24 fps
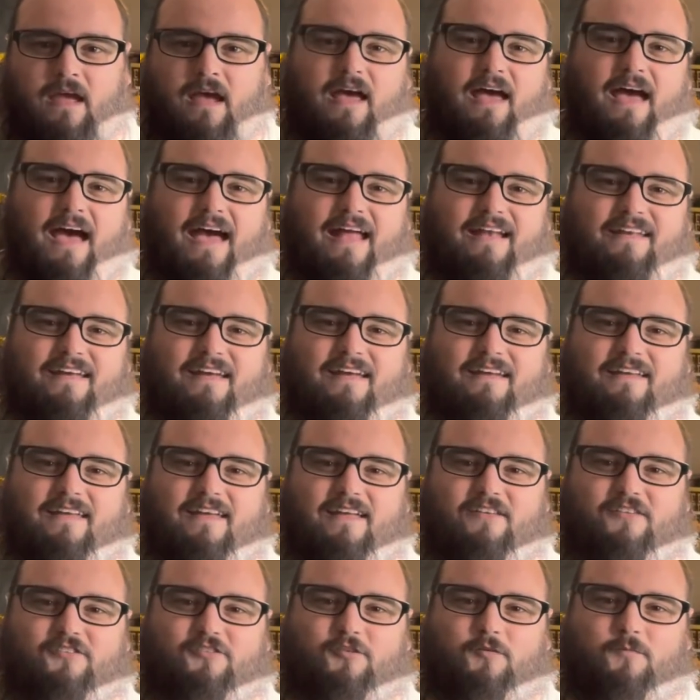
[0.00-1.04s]
I did
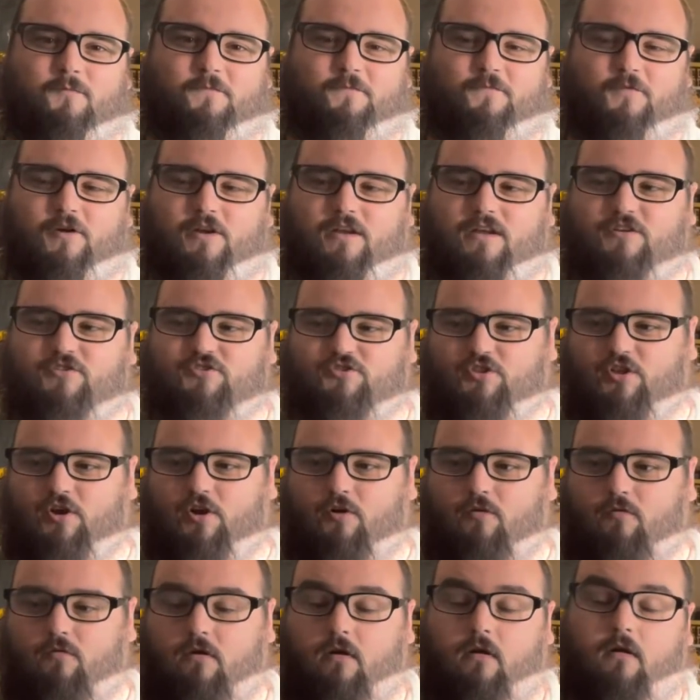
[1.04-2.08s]
get some footage,
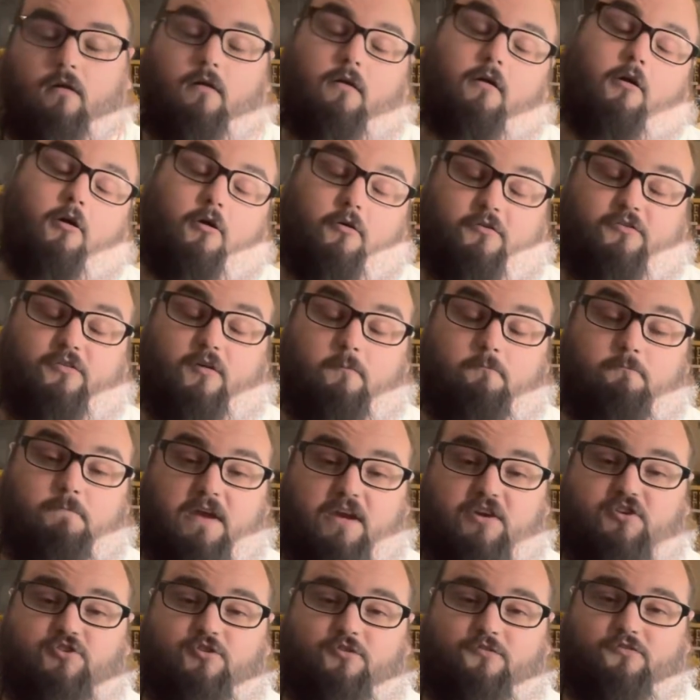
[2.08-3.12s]
though, or some
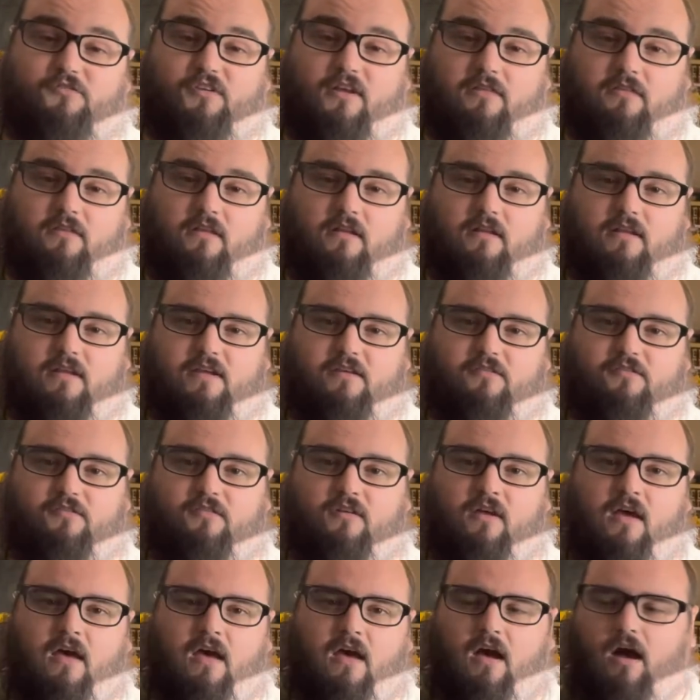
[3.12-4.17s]
pictures at the least,
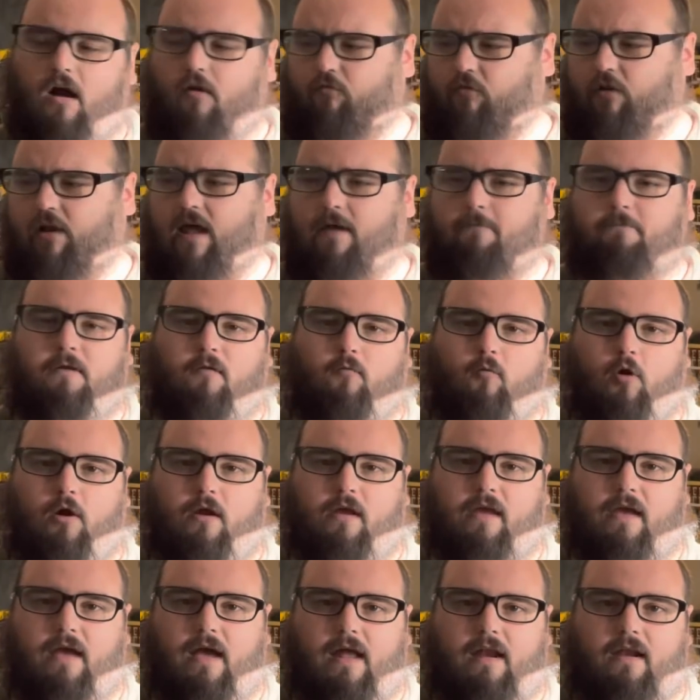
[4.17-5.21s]
of what I've been
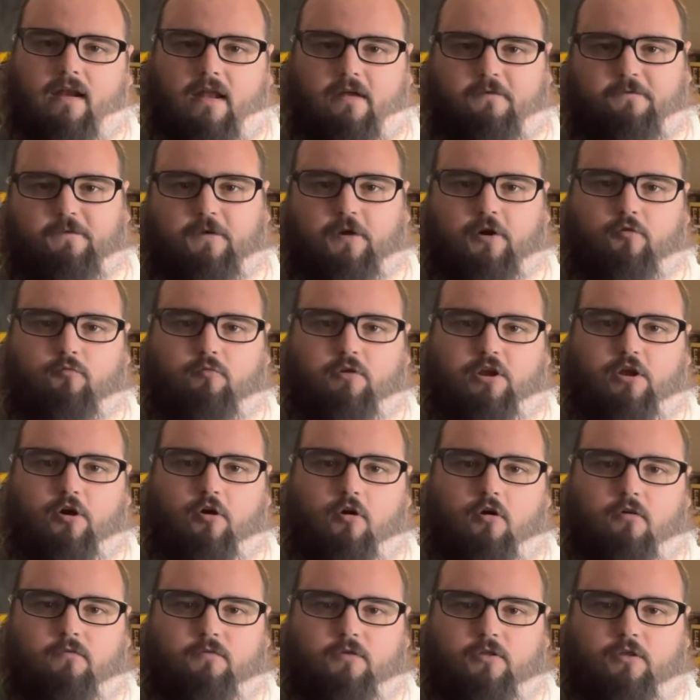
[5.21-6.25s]
working on, and I figured we'd
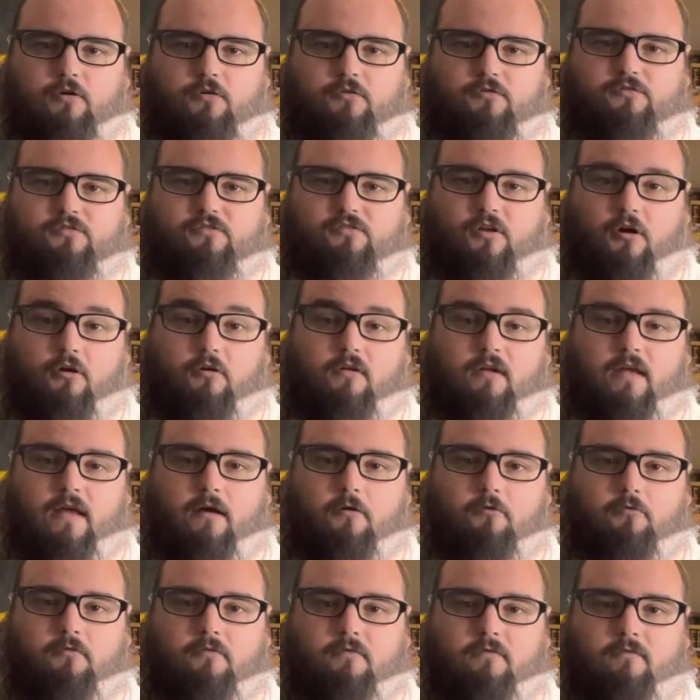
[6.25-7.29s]
go over those starting
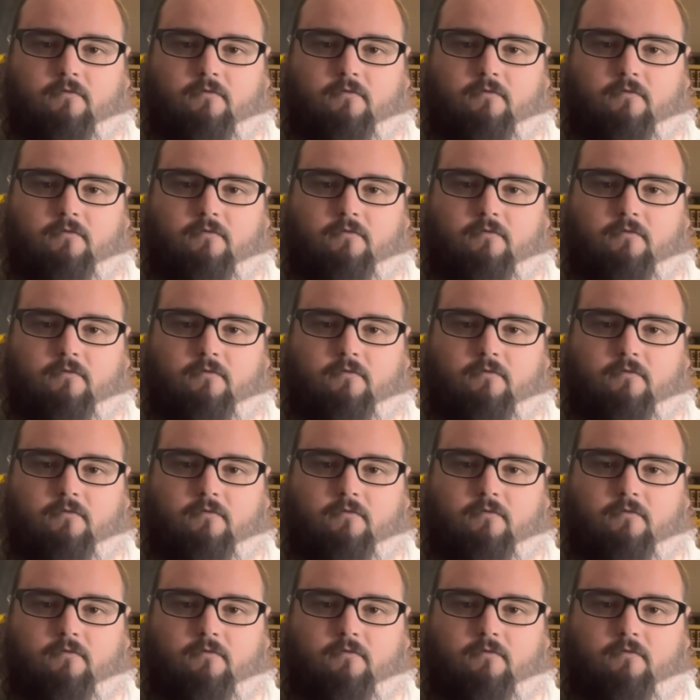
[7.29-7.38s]
out.